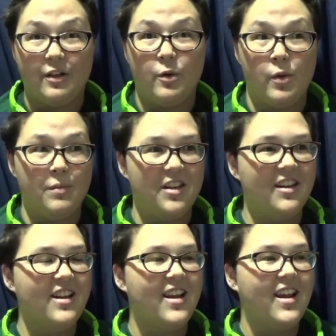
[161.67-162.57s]
little
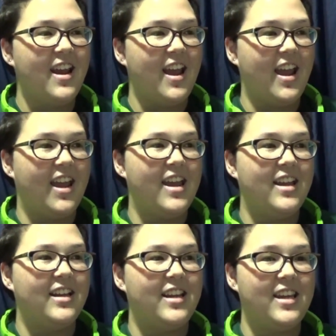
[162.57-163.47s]
woman.
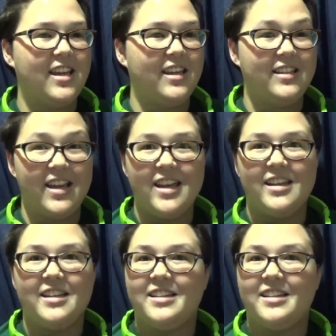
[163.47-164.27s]
And he did.